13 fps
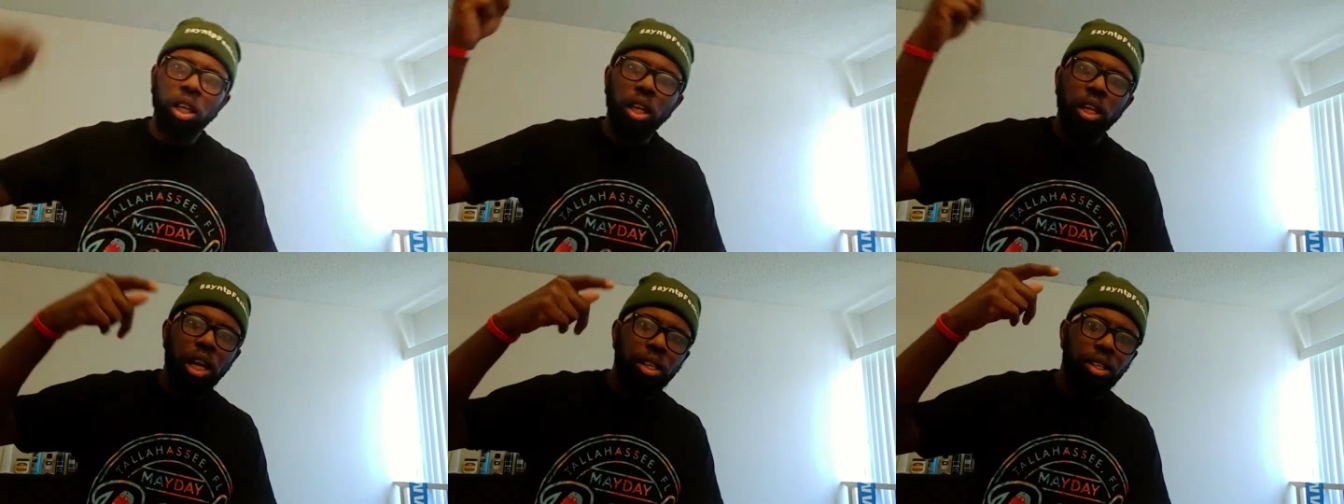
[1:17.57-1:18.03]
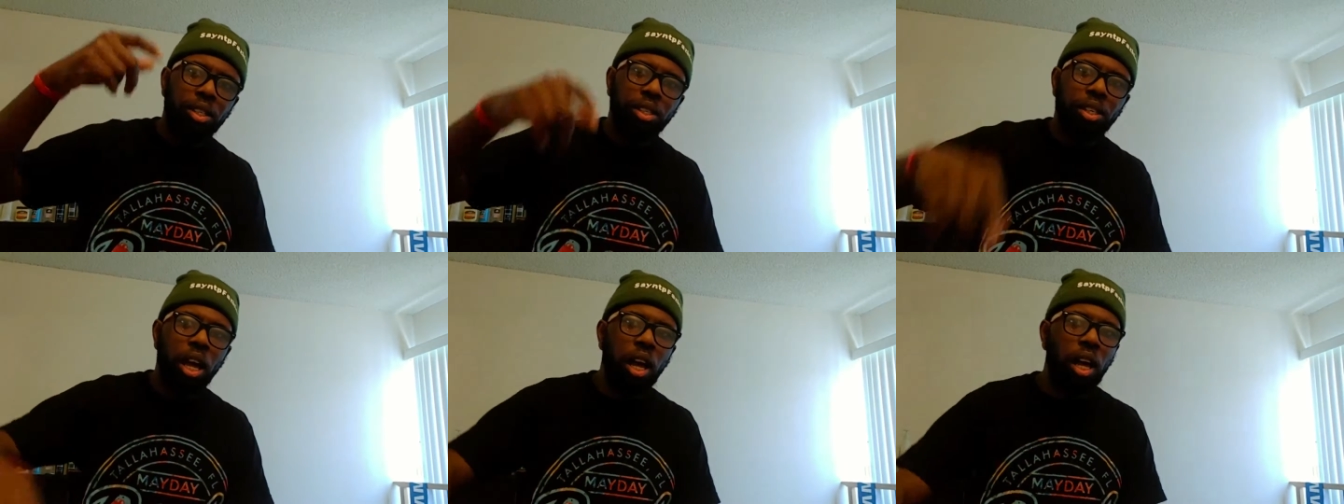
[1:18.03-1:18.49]
That's a
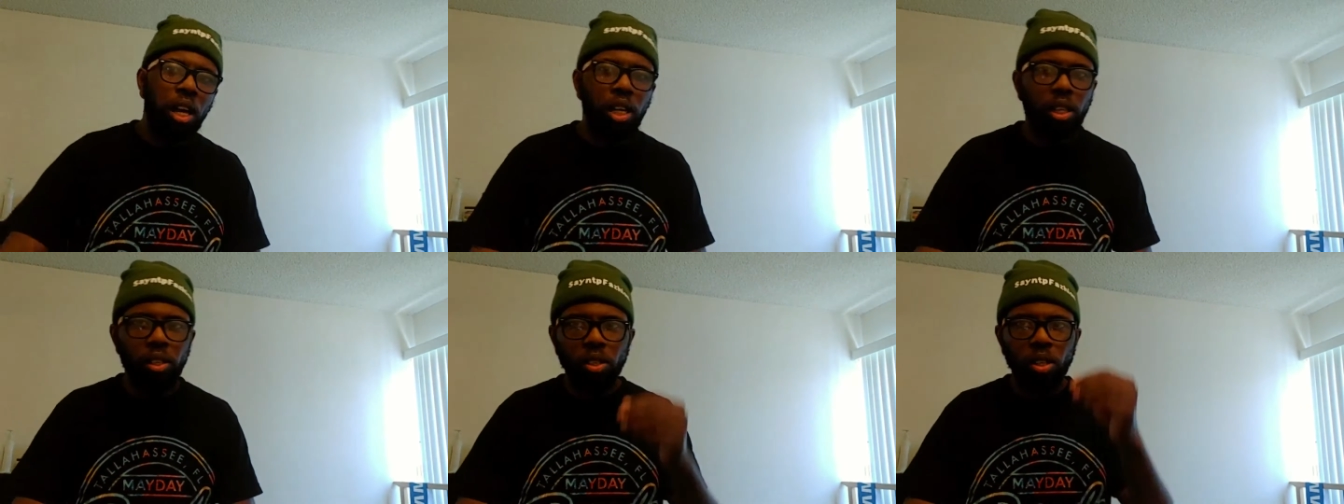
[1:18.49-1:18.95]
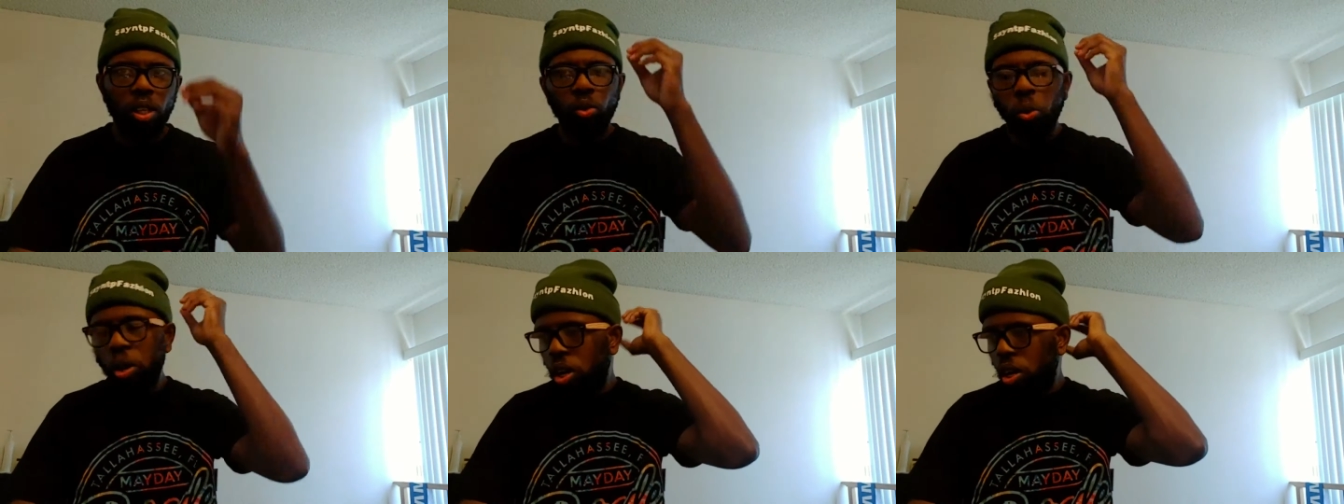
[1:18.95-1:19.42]
size
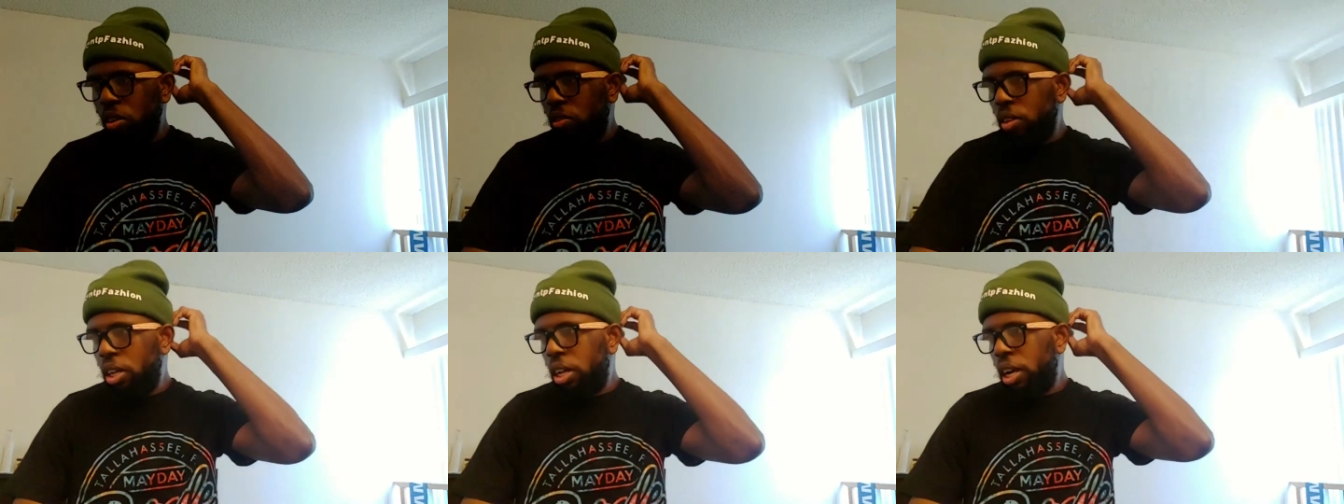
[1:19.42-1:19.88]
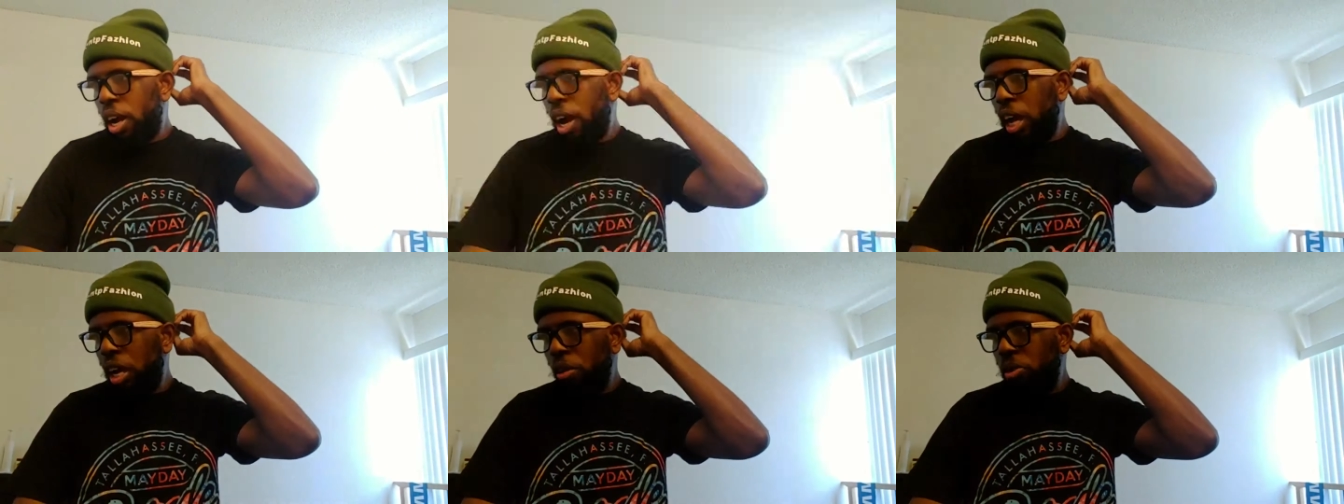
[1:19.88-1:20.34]
twelve,
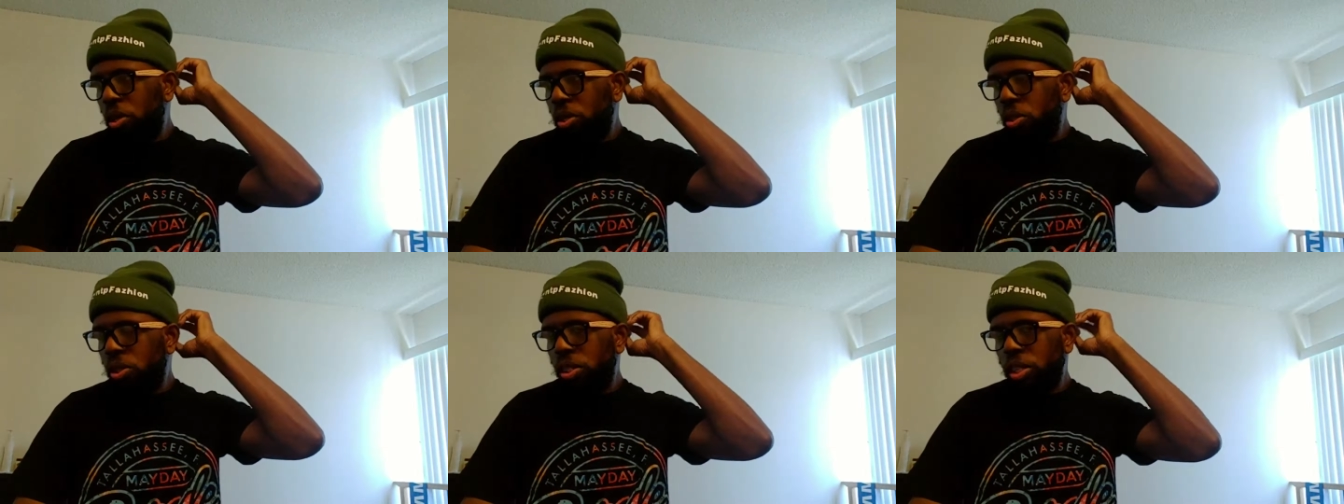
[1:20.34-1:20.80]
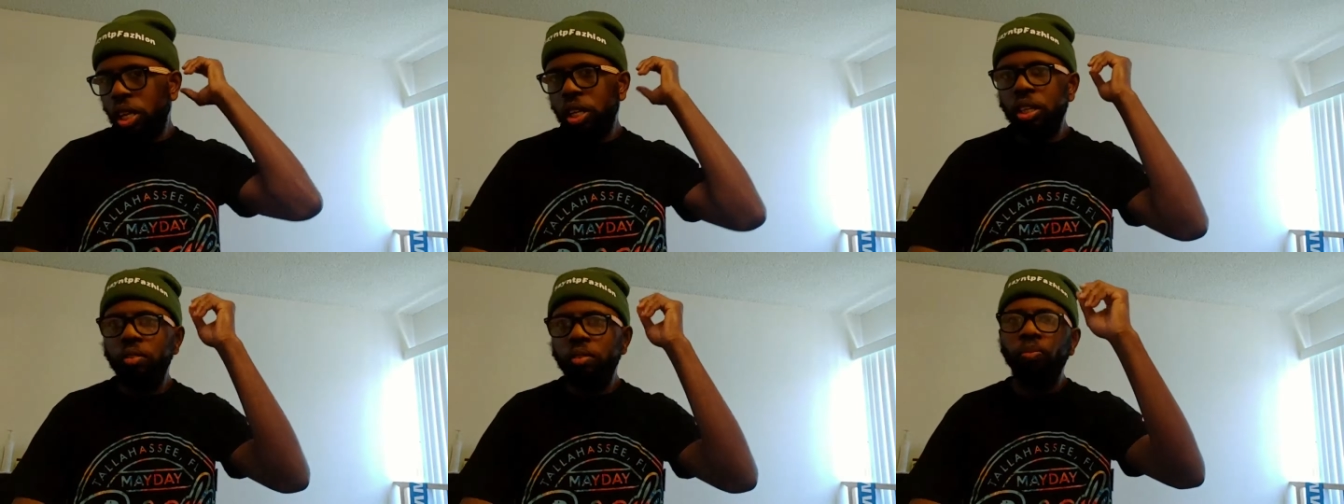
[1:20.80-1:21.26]
and I'm also
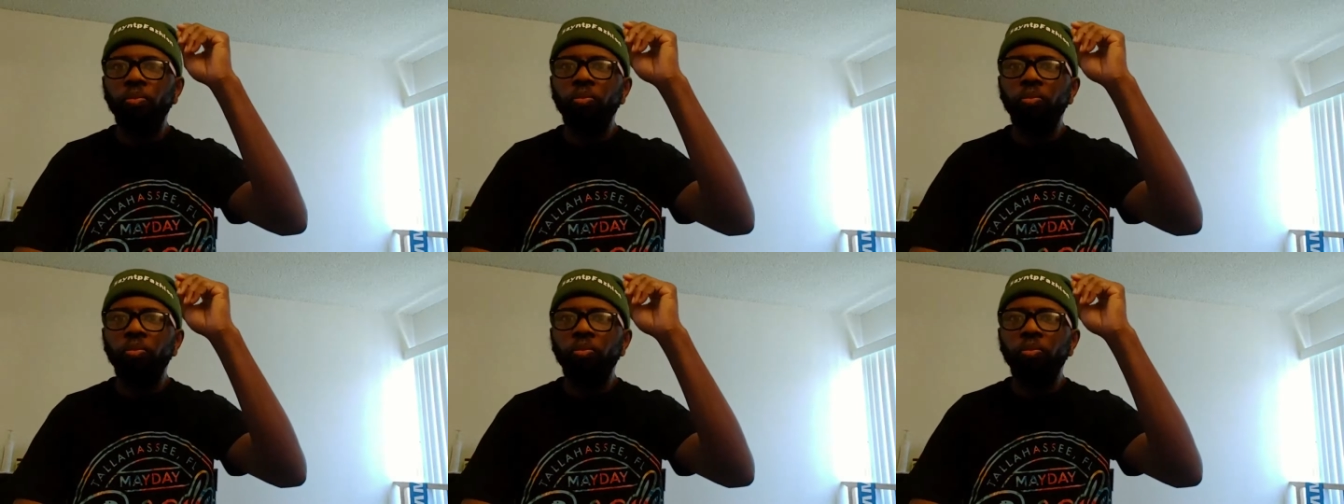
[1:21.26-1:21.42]
selling